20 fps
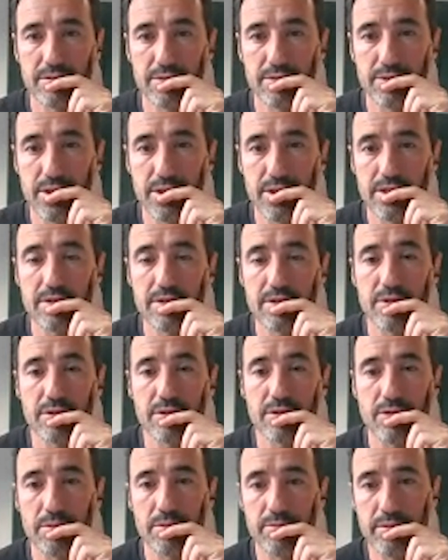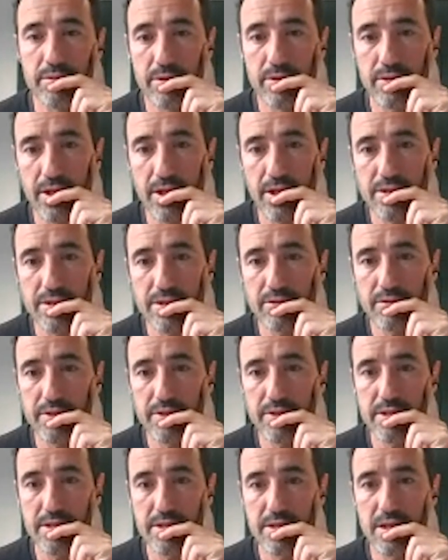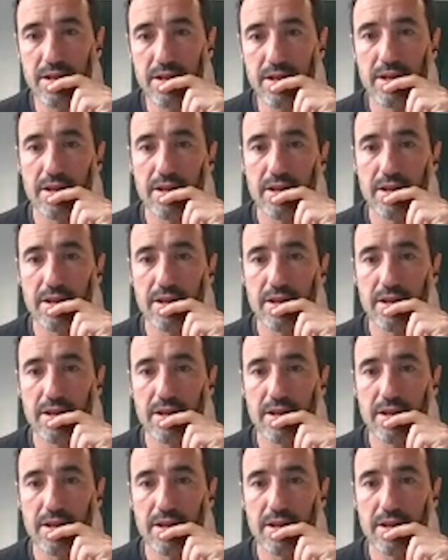unit of the group. Okay, so this